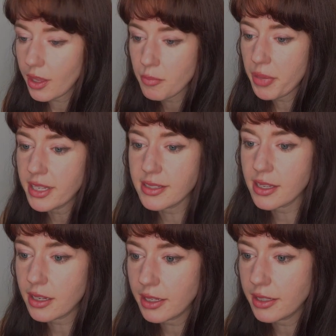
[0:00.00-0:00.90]
It
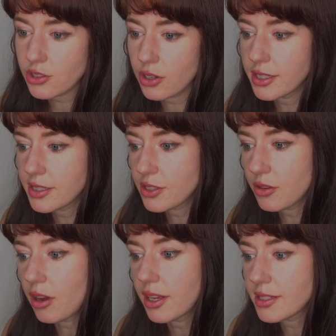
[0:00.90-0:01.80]
basically tries
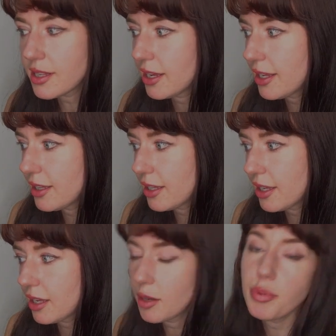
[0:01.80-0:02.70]
to isolate
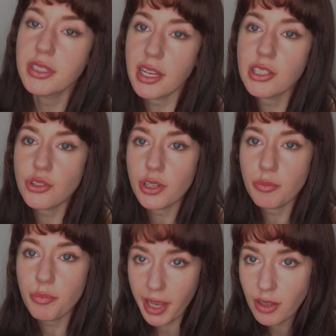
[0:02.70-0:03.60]
the
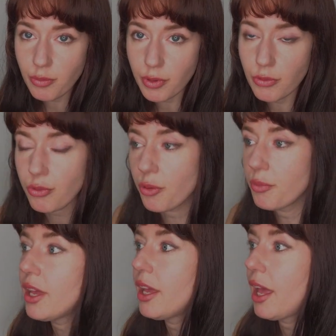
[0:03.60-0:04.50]
pedestrian pavement from
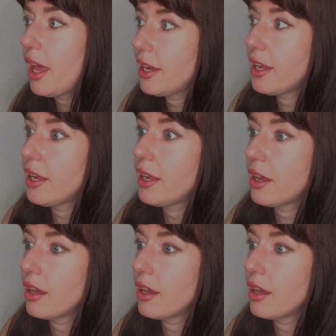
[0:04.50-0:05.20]
any